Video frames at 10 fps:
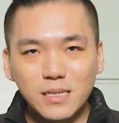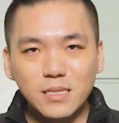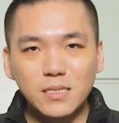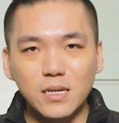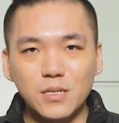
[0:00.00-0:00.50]

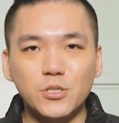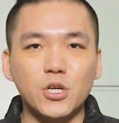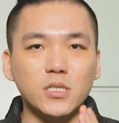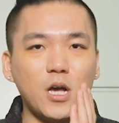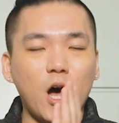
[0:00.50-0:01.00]
is
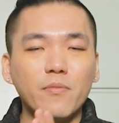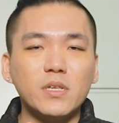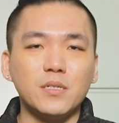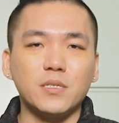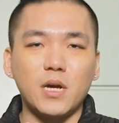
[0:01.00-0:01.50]
just off
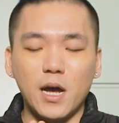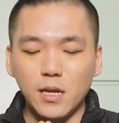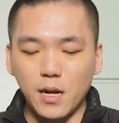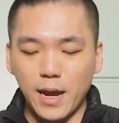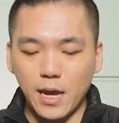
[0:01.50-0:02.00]
to the
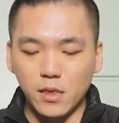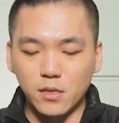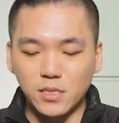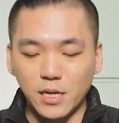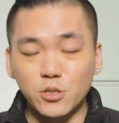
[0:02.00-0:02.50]
side, and
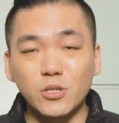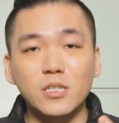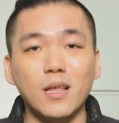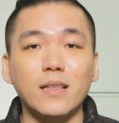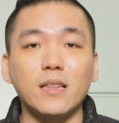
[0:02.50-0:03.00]
the sites are
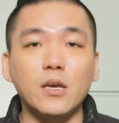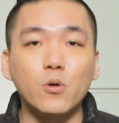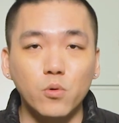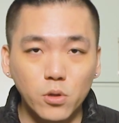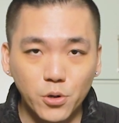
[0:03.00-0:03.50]
slightly
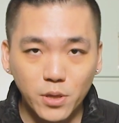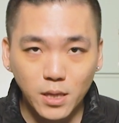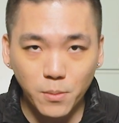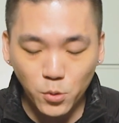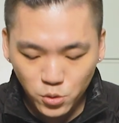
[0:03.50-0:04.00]
cooler than
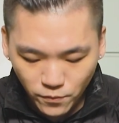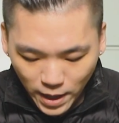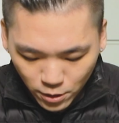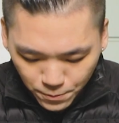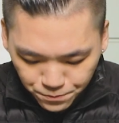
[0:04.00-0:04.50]
the Mosel
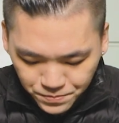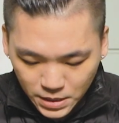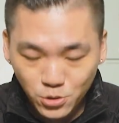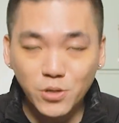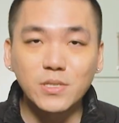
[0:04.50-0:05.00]
Valley, so the